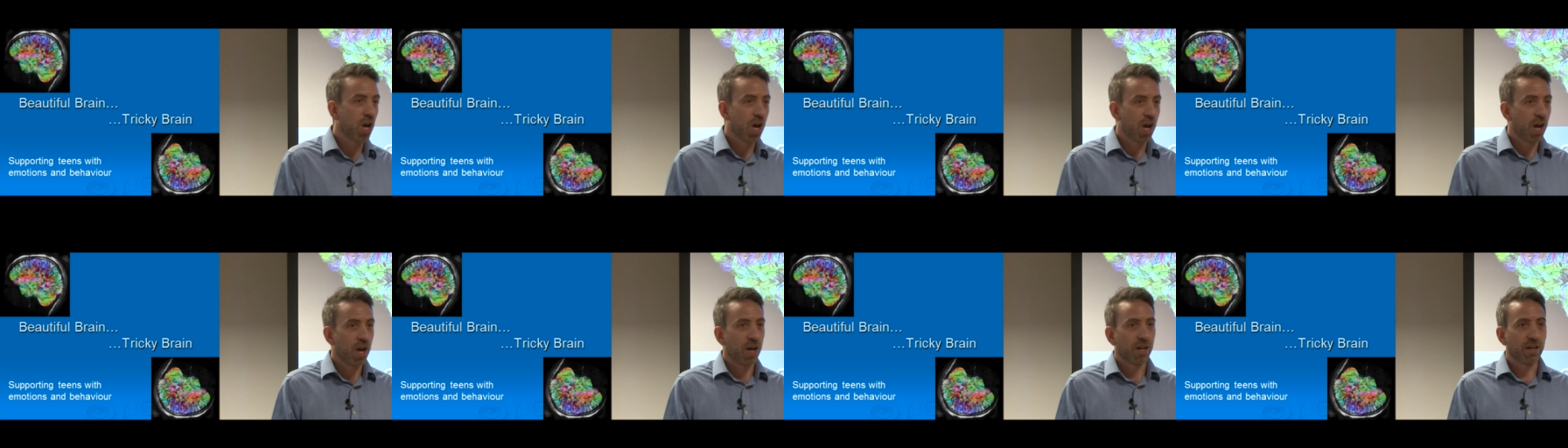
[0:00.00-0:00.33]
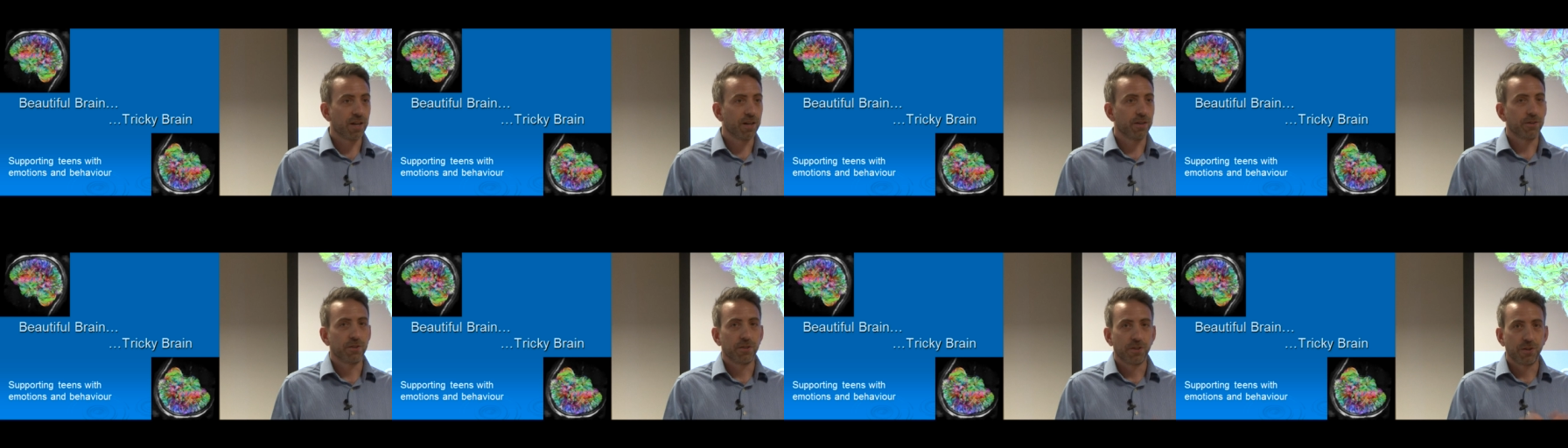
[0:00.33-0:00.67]
You
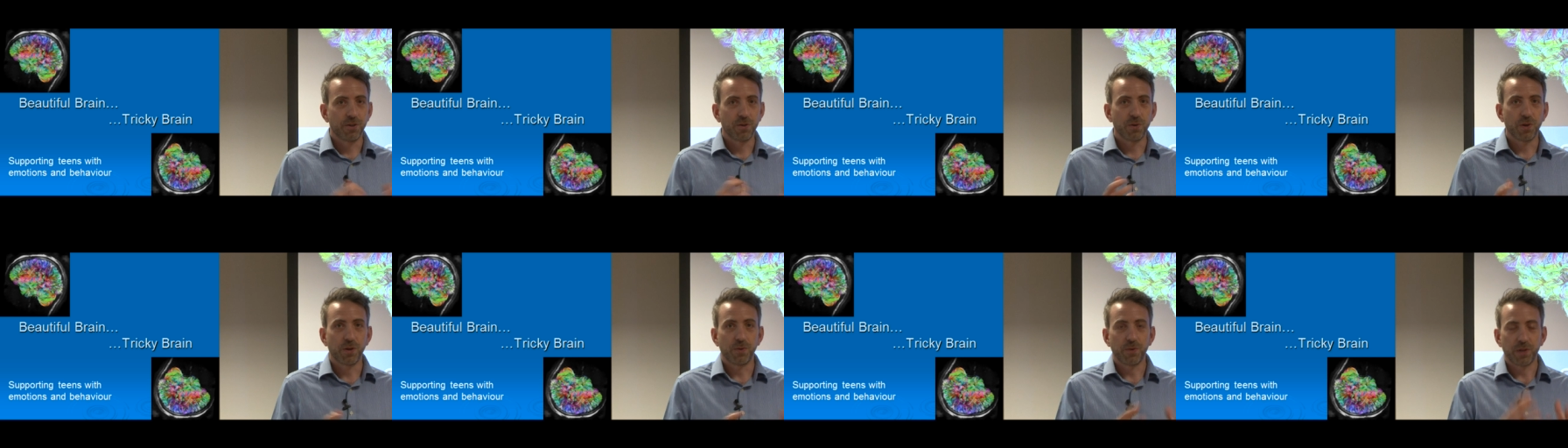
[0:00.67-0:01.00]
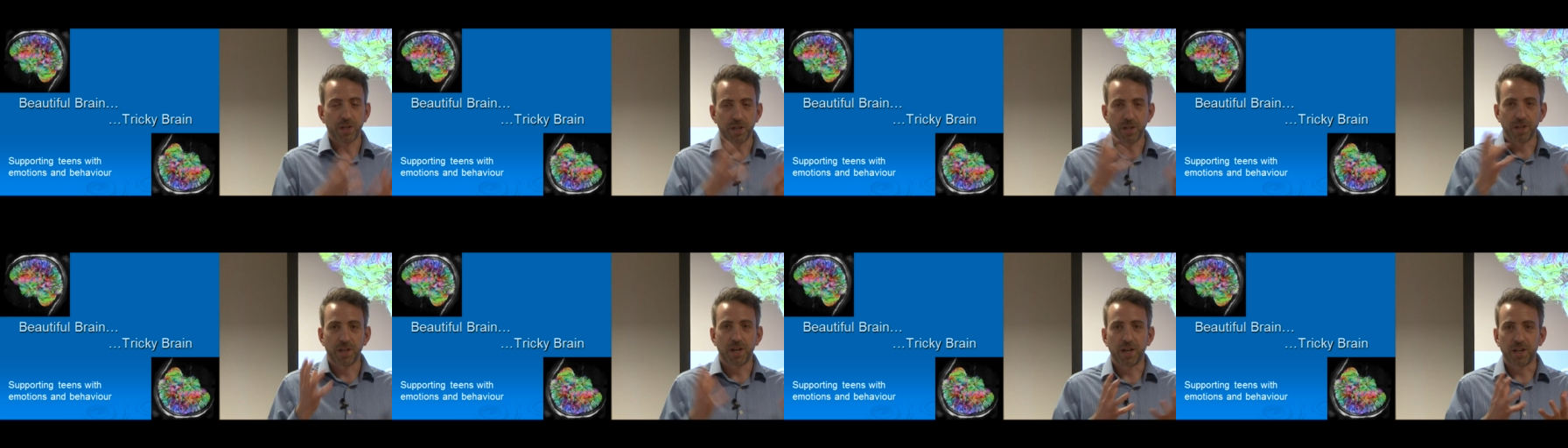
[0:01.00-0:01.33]
know, we
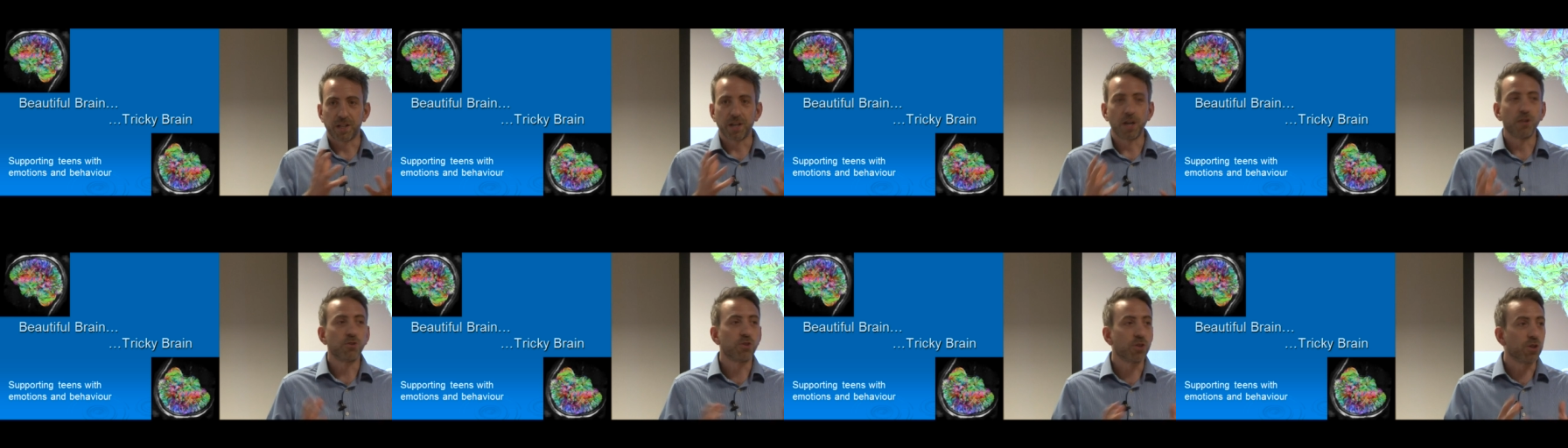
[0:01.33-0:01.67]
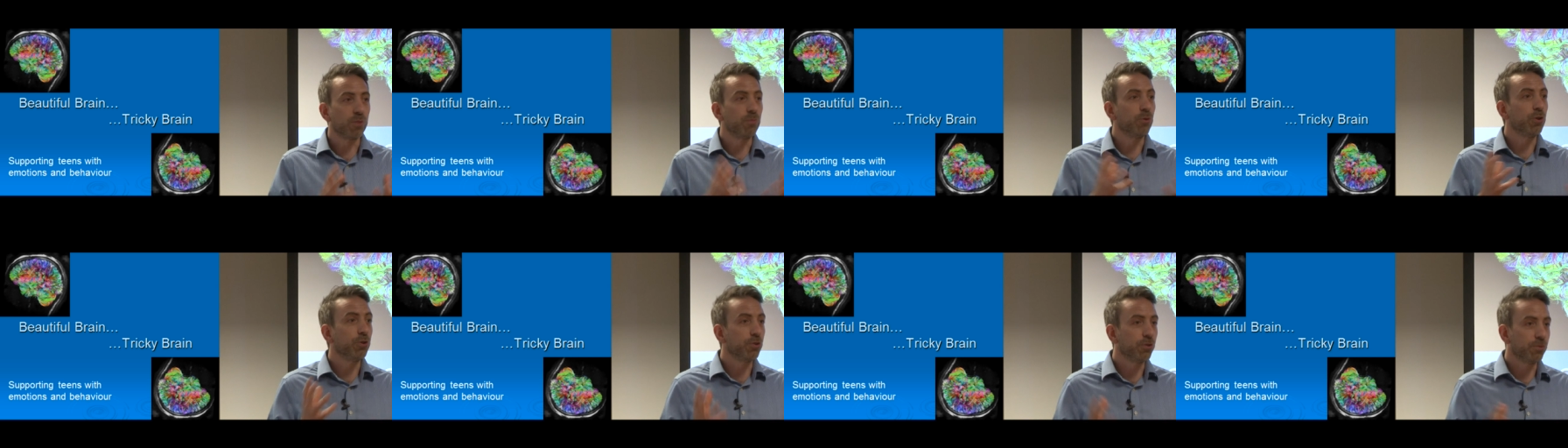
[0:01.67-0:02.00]
can kind of go to the
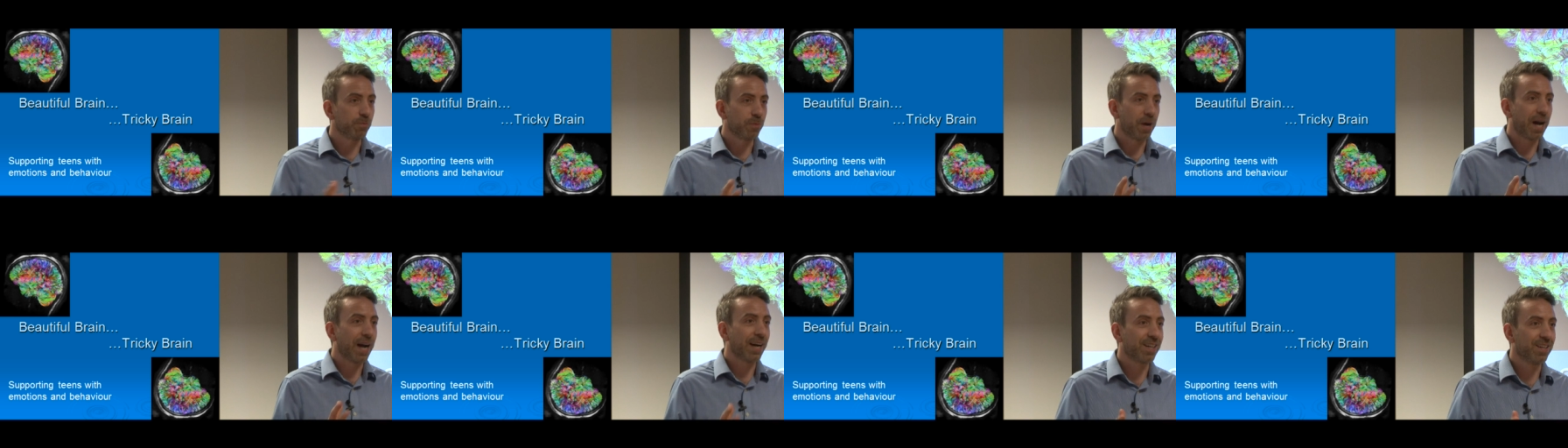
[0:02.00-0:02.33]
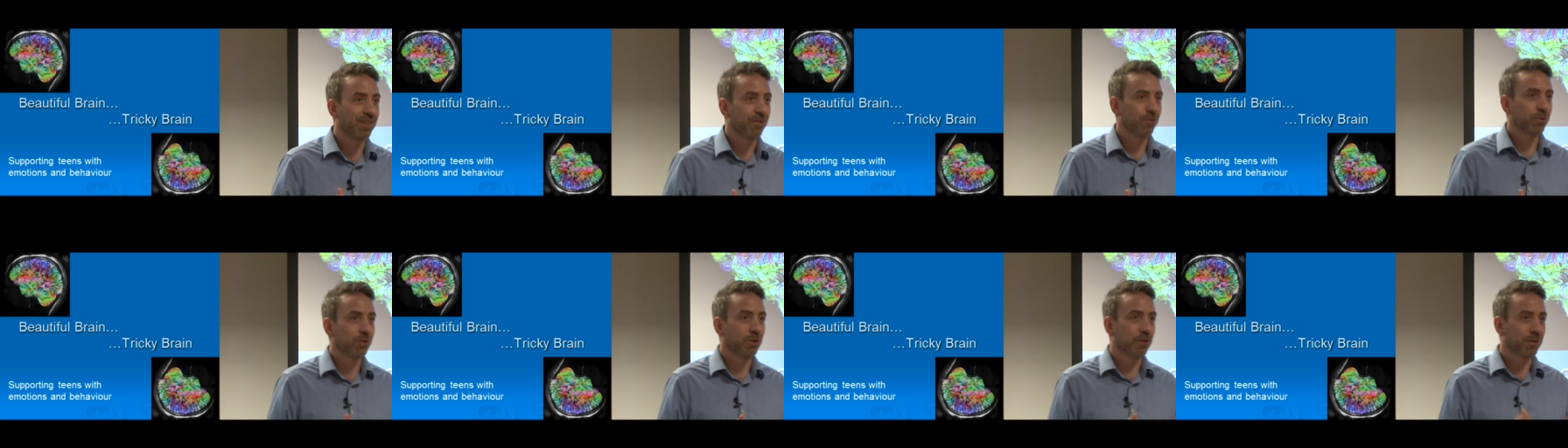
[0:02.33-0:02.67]
moon and back
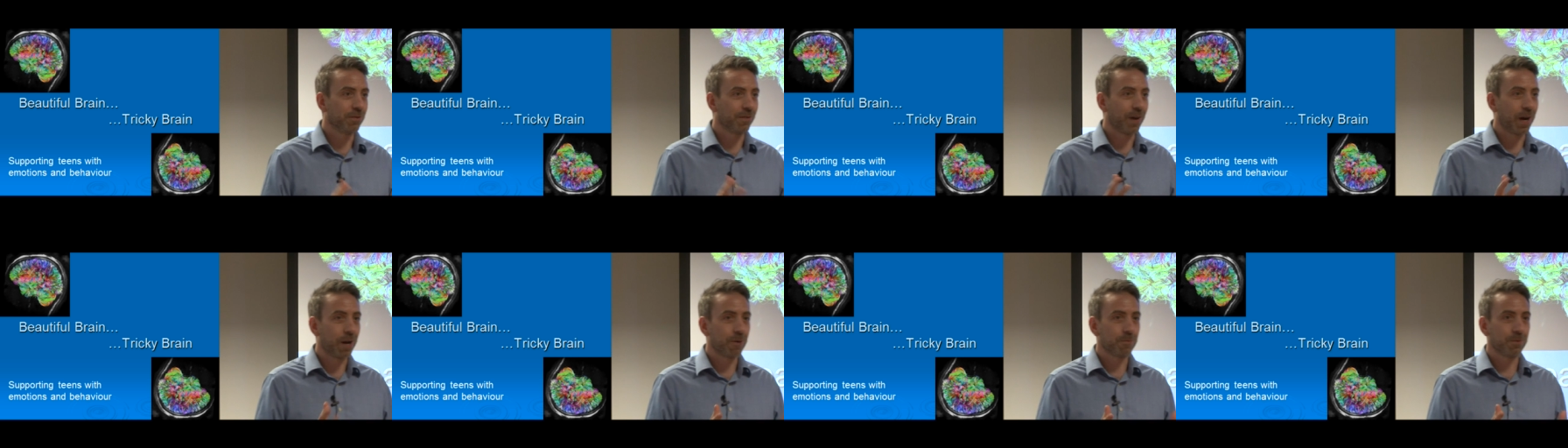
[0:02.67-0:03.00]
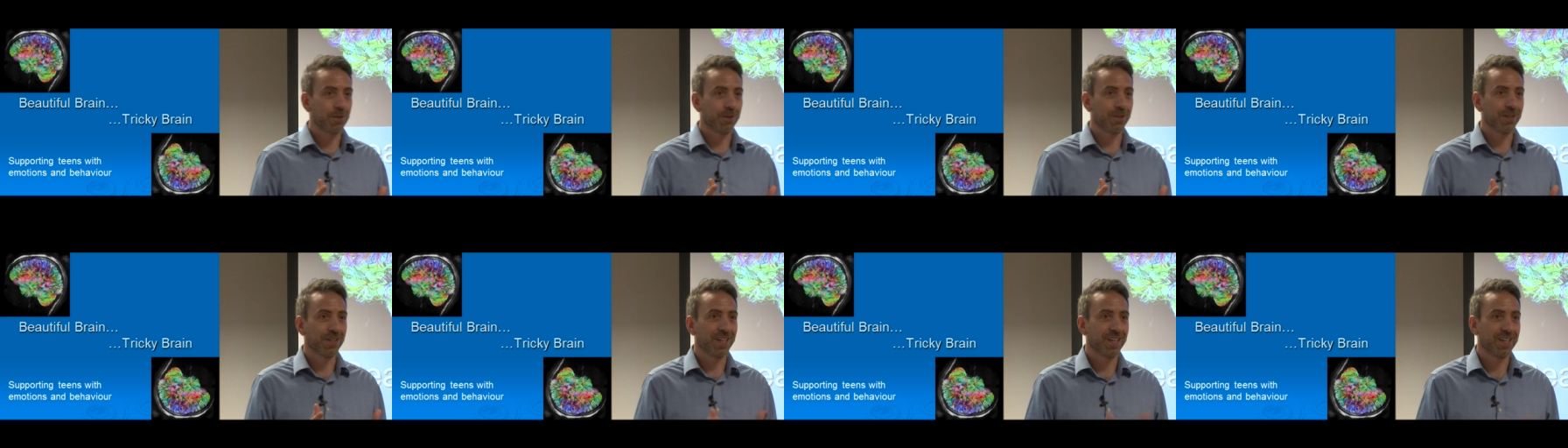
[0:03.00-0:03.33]
with the development
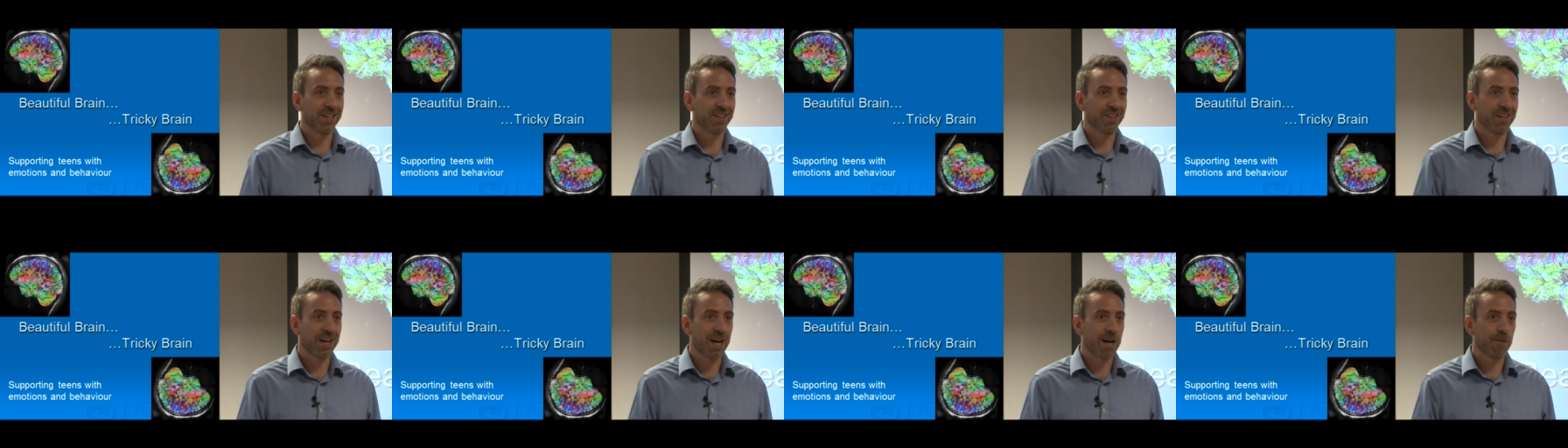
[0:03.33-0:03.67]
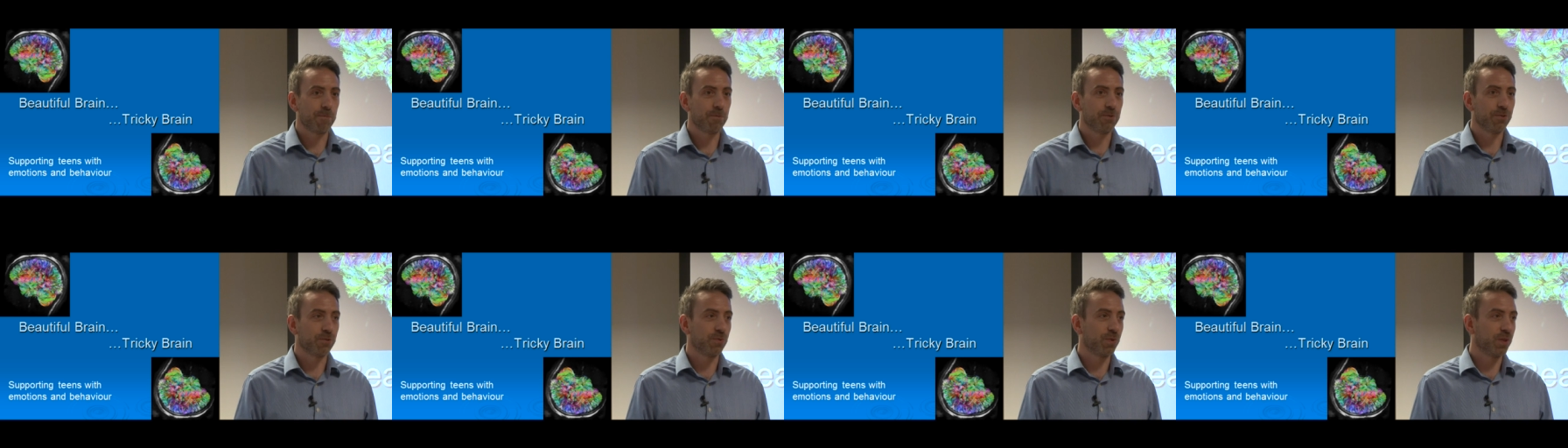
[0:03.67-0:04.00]
that
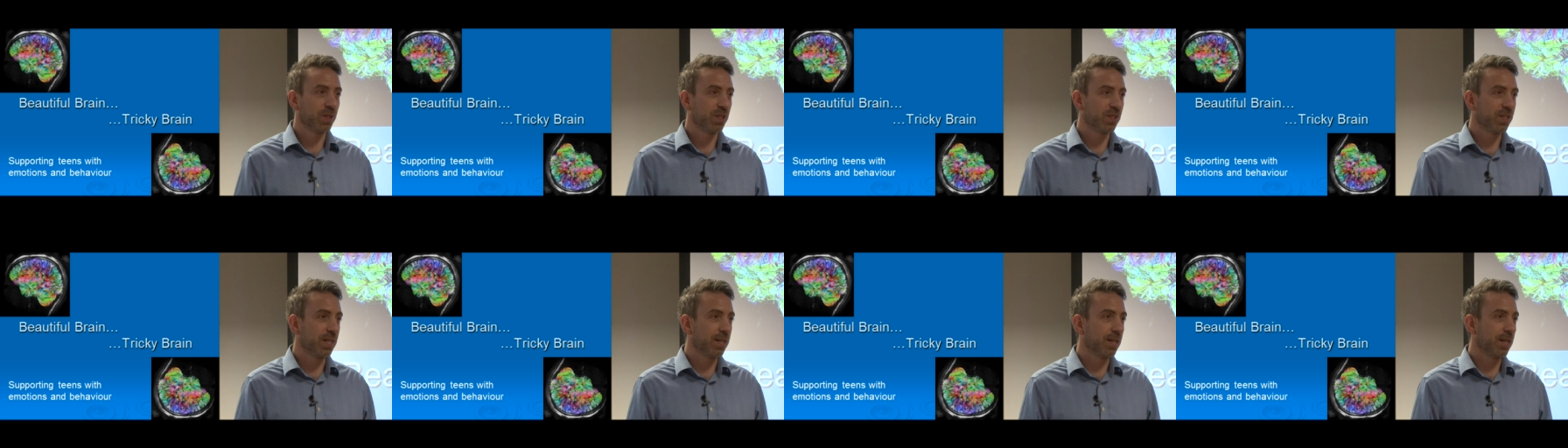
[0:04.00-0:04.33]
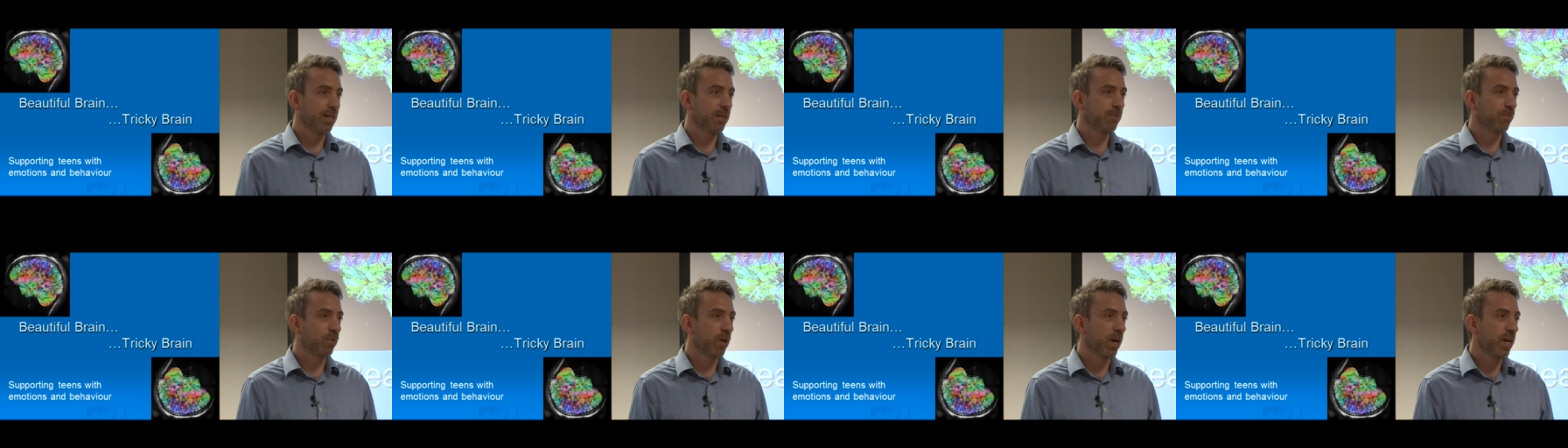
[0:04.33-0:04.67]
happens with the teenage
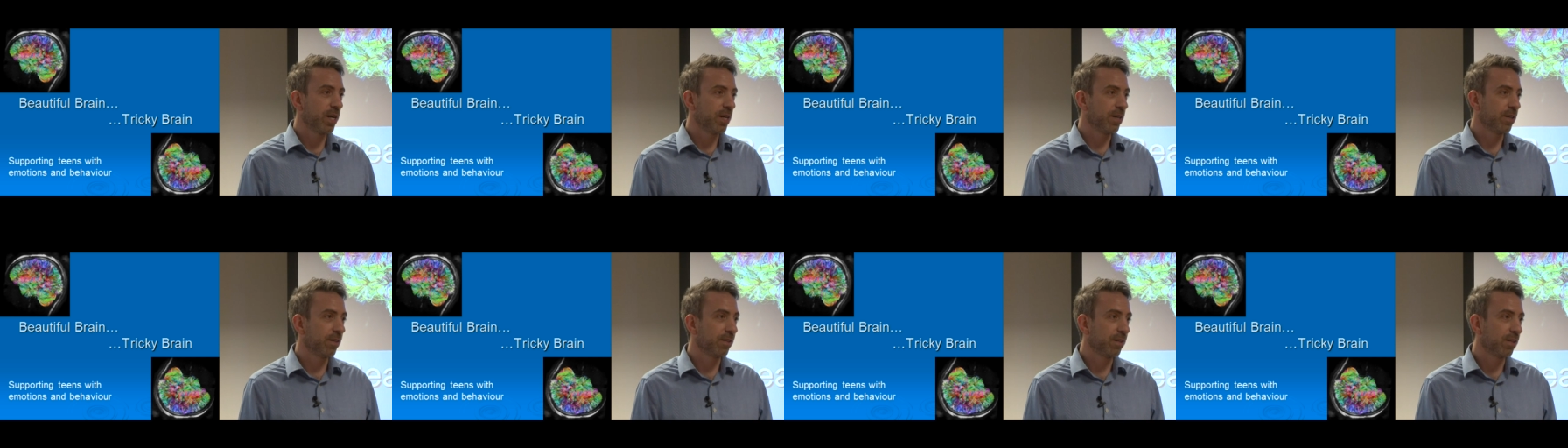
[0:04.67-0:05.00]
brain.